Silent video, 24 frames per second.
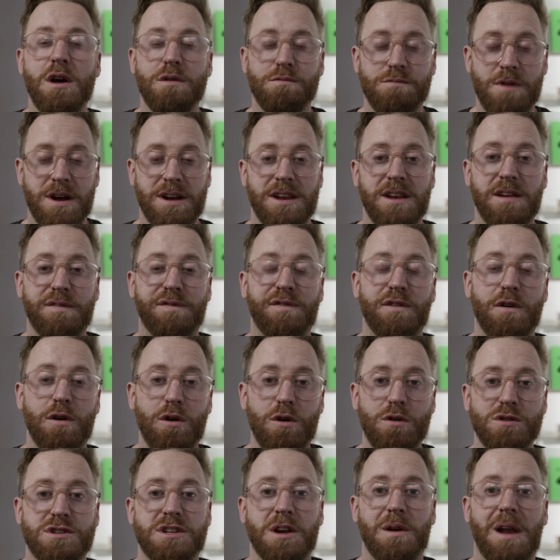ready for
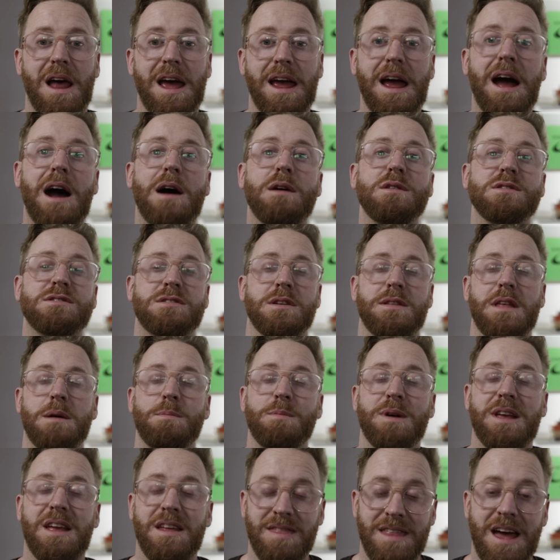auto layout, so then
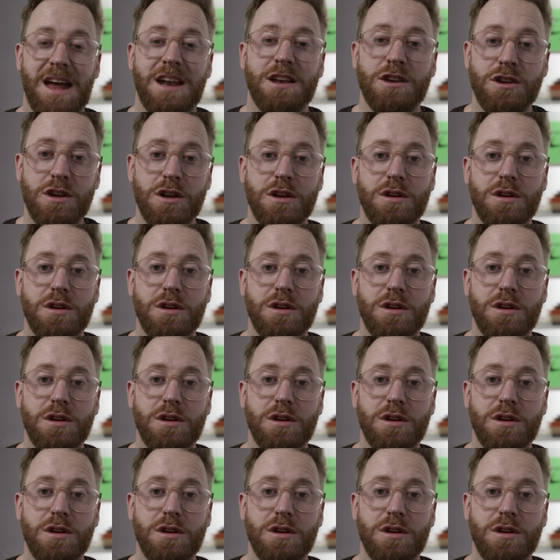we can then